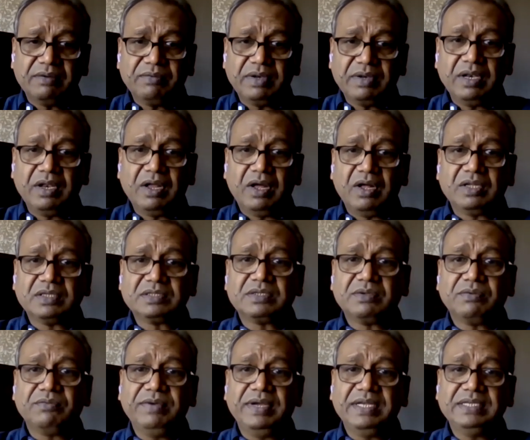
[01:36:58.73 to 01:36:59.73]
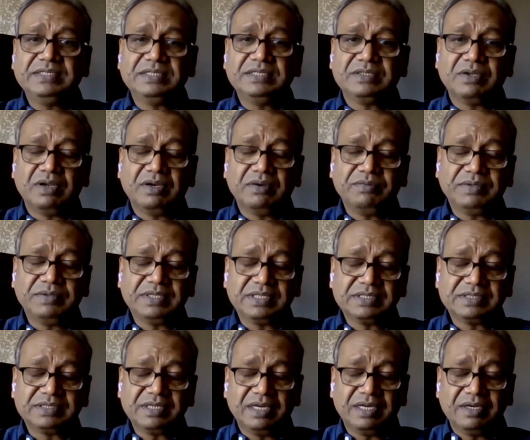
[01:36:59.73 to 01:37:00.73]
with lots of veggies on it, which
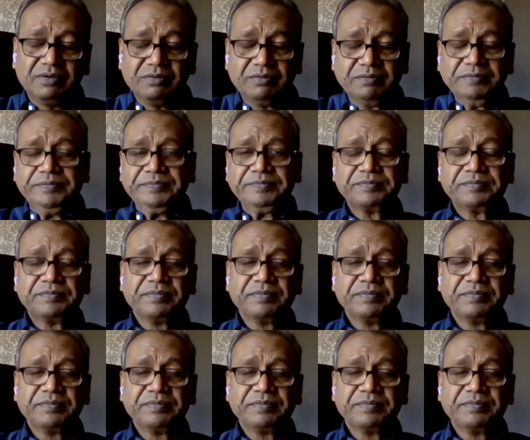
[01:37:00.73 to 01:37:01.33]
they still do.